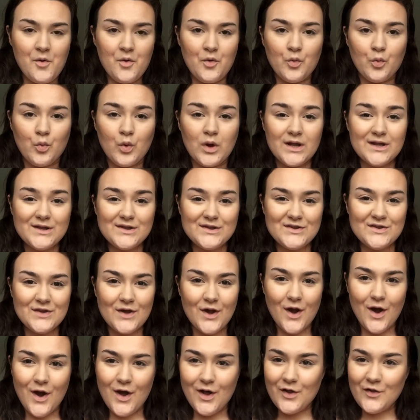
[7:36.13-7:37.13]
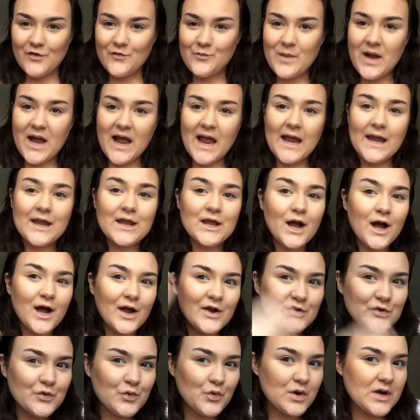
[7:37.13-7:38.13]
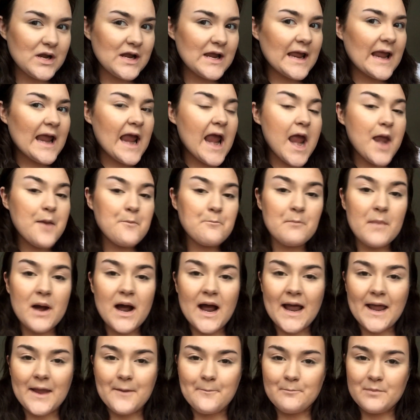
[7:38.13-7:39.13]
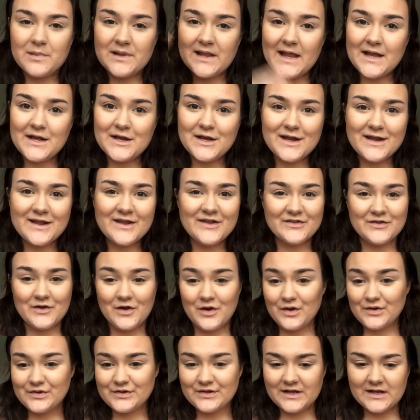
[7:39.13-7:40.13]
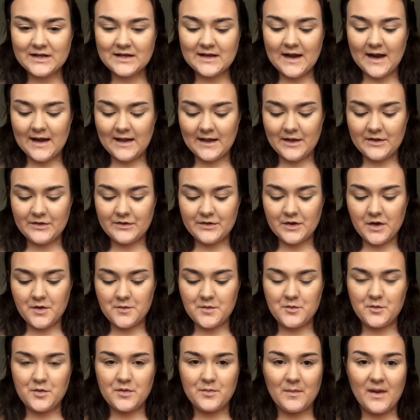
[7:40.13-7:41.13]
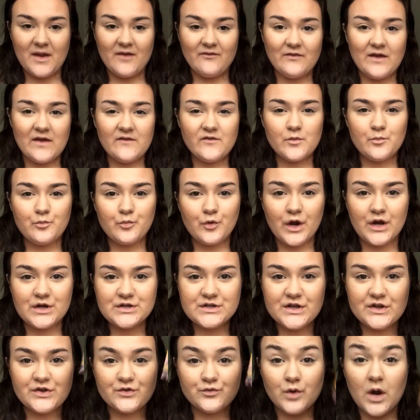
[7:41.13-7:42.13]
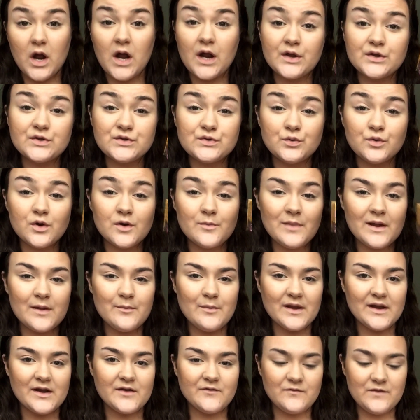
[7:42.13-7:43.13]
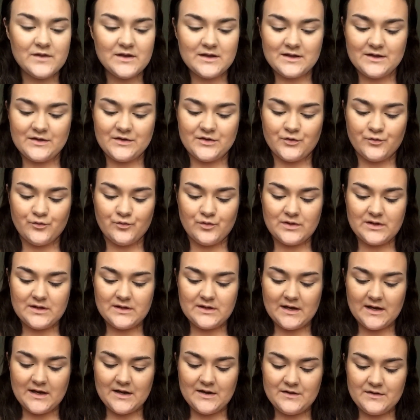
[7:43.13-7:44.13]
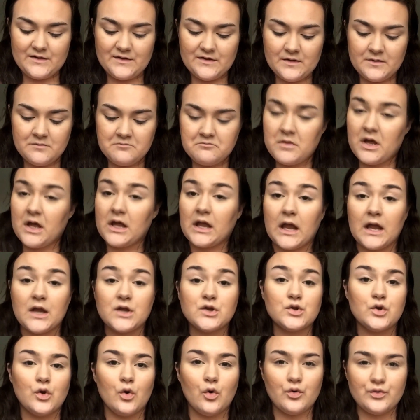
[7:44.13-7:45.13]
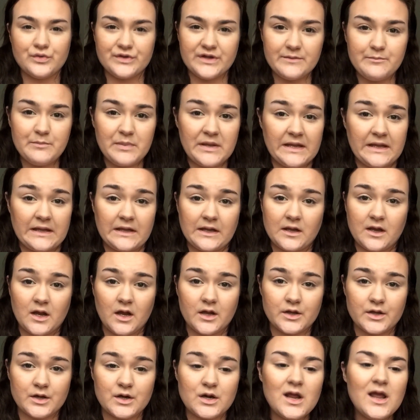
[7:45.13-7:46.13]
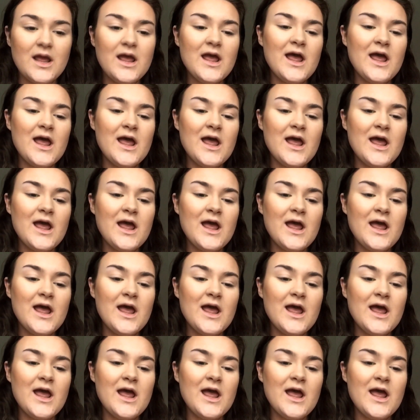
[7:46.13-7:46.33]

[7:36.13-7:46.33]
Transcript: Once all of my contouring and my blending is all done, I like to go in with my favorite brush. It's Rockateur by Benefit. It's a really nice, again, goldy pink color.